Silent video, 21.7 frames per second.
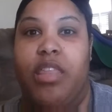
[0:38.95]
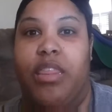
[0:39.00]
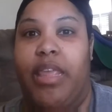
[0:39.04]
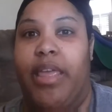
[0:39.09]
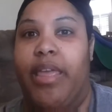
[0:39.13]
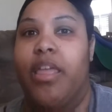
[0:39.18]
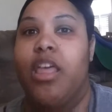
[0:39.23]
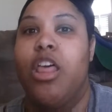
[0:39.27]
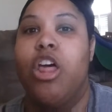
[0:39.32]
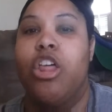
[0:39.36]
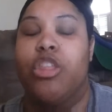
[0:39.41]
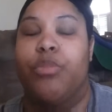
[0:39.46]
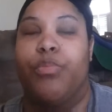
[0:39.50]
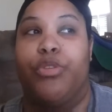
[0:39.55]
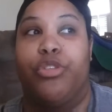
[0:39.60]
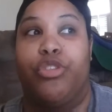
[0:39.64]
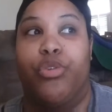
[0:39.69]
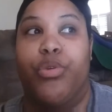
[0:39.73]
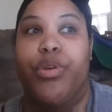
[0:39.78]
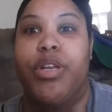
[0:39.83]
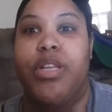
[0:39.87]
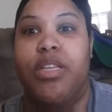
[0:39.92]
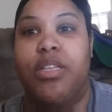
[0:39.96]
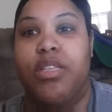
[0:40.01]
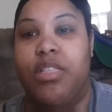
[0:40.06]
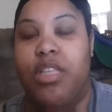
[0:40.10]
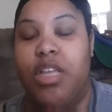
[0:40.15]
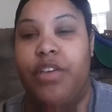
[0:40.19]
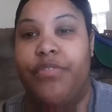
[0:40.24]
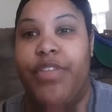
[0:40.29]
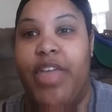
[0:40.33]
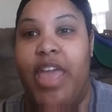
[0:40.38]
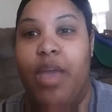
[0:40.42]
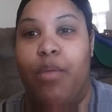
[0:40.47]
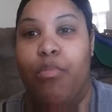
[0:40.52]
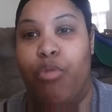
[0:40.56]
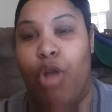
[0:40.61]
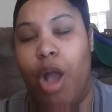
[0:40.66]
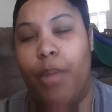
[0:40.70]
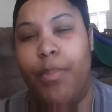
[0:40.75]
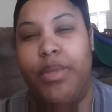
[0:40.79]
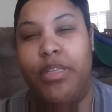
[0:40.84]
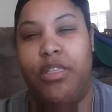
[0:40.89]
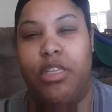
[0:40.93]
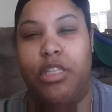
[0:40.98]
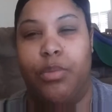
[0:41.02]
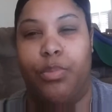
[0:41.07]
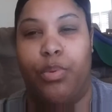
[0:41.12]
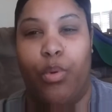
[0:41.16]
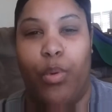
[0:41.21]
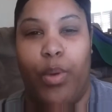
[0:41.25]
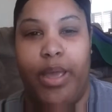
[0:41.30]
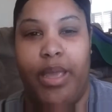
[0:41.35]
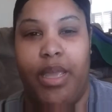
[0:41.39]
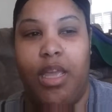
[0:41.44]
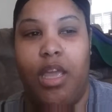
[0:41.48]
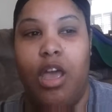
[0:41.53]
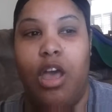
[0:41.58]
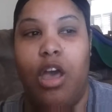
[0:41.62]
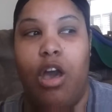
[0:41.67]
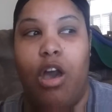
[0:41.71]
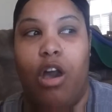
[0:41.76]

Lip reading: and that the majority of stuff that had brought me to the point